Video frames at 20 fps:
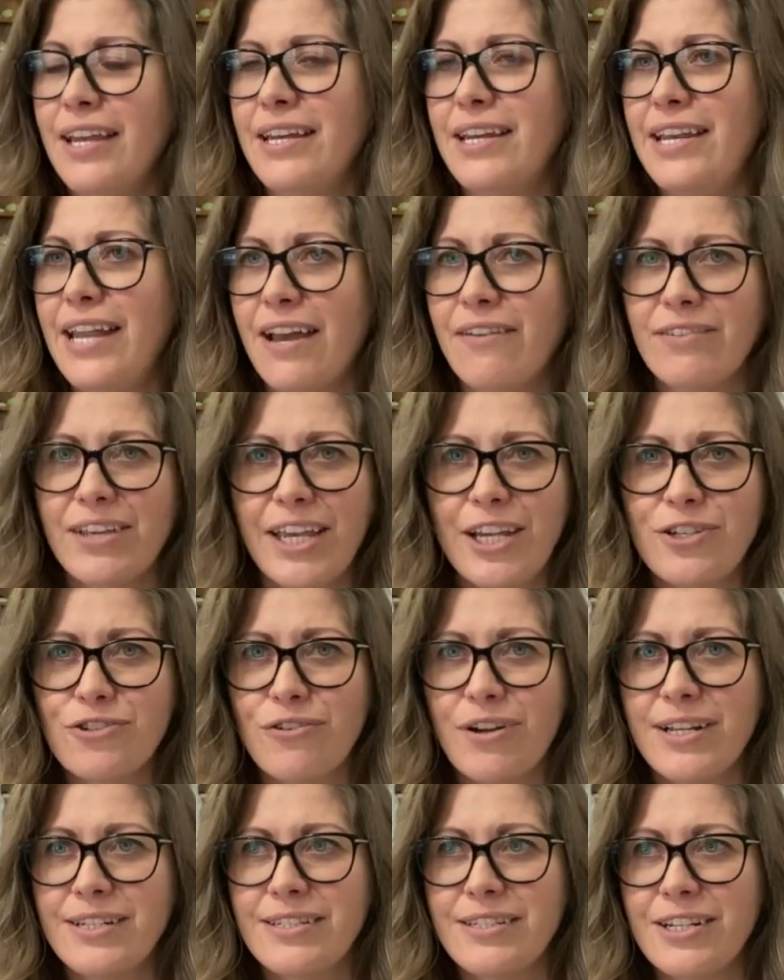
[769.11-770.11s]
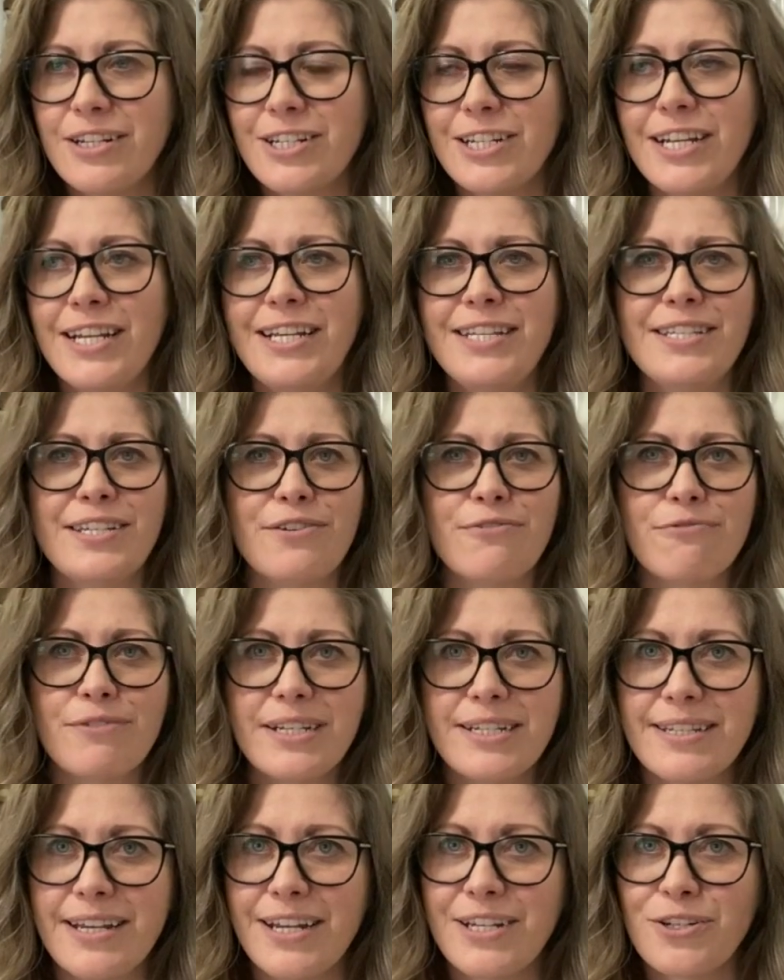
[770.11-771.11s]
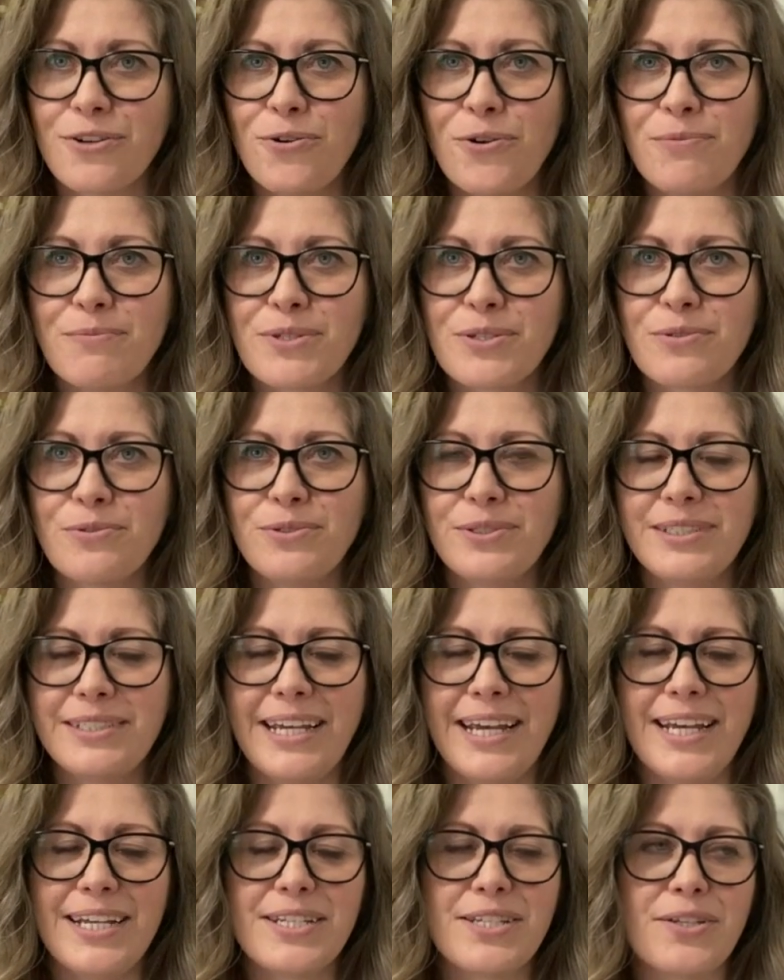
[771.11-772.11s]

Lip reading: navigate transitions and reset your homeschool day.